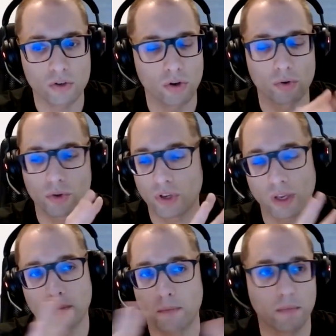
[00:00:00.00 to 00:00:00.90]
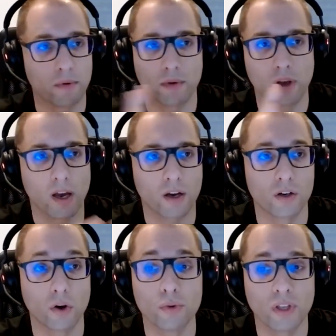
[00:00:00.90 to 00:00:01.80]
So you can
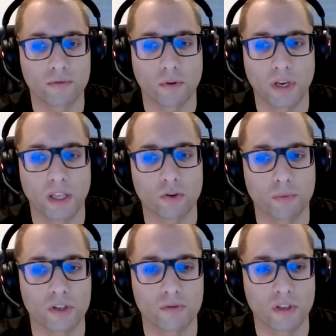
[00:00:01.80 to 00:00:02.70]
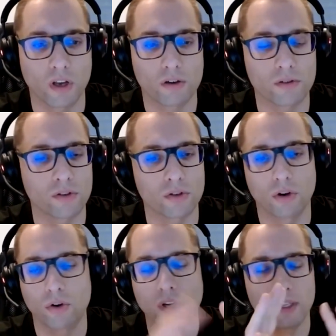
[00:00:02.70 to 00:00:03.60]
clone them from an Atomic 3000.
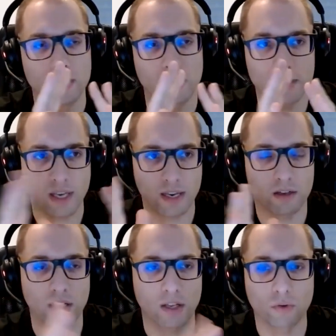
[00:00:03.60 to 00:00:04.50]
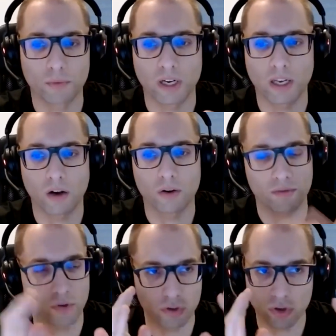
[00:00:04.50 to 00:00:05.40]
So the standard Atomic layout,
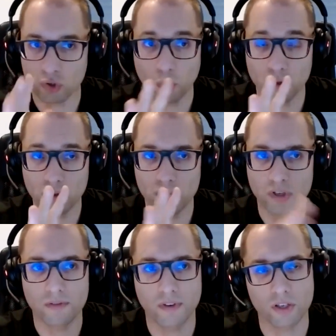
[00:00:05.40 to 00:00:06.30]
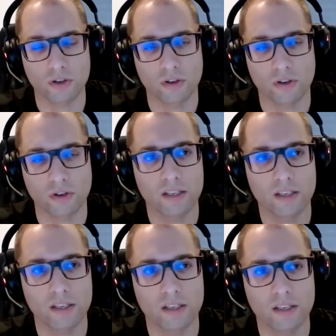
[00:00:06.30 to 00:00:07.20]
if you just want to use this fixture
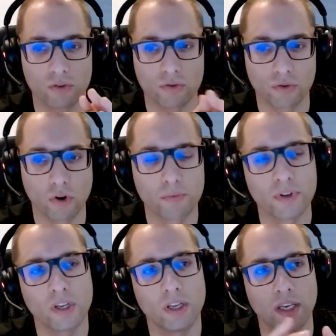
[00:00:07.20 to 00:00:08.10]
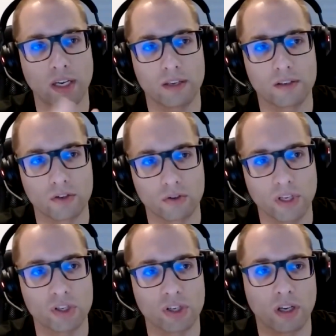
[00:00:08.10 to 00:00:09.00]
as a strobe, it has the
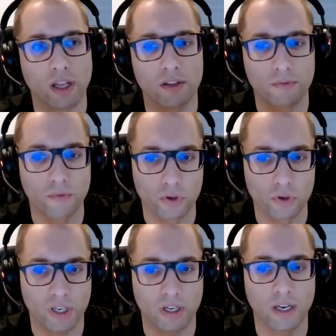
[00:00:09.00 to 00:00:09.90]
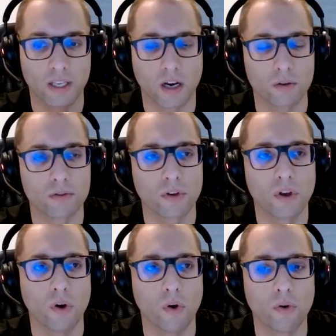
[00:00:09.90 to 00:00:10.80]
3-channel and the 4-channel layout
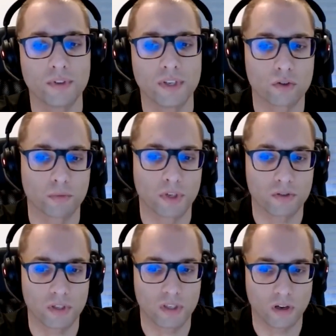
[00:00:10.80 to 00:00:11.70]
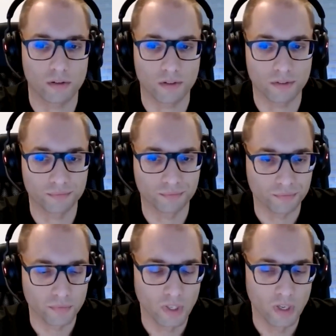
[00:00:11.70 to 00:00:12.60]
of the Atomic 3000.
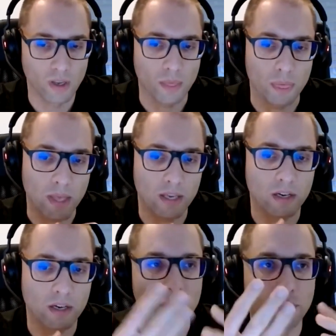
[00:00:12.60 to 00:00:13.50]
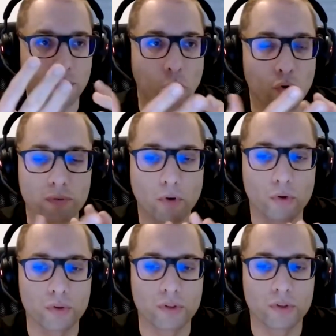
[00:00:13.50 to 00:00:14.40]
Then the 4th
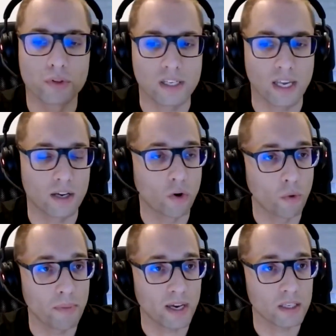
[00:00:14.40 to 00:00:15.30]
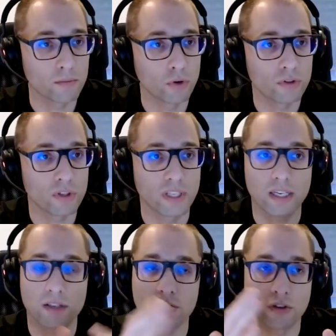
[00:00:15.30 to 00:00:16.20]
mode is a compact mode.
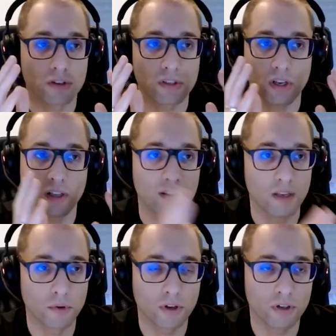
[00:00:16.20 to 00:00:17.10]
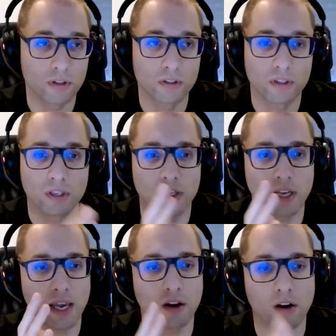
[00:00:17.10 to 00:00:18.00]
That is just a dimmer
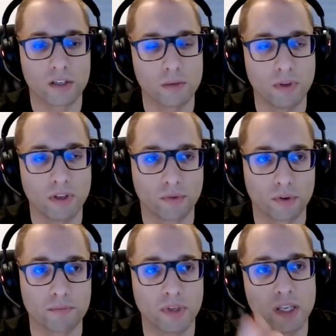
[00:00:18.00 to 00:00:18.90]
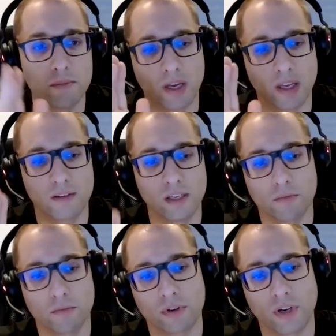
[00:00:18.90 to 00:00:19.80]
and RGB for the beam and a
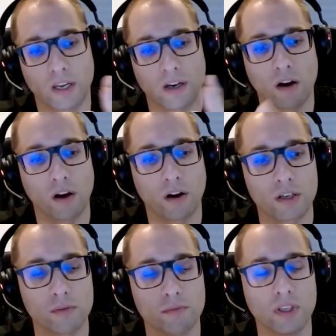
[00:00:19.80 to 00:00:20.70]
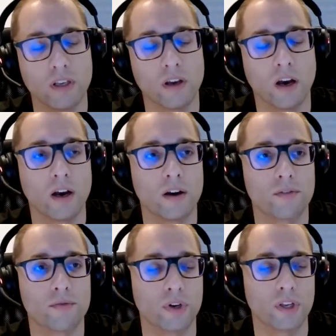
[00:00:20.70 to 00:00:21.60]
dimmer and RGB
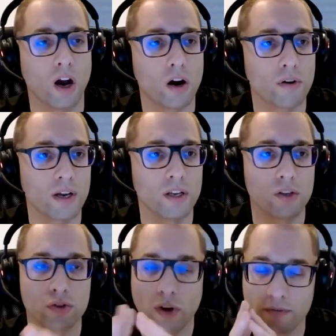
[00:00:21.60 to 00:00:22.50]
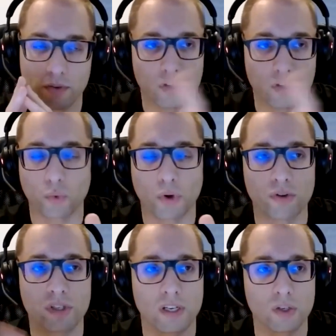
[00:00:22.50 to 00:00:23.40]
for the aura. So if you just want to
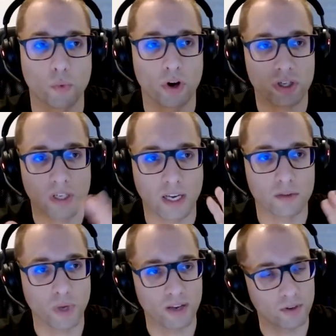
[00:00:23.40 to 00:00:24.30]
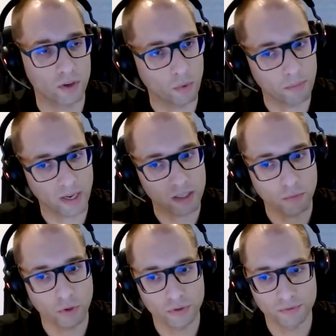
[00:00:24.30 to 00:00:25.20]
use it as a wash light, we have a compact
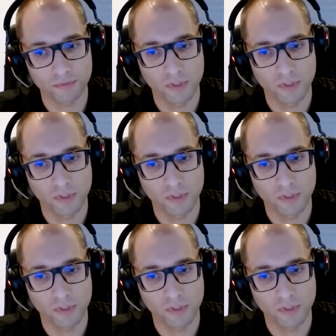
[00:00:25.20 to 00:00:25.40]
mode.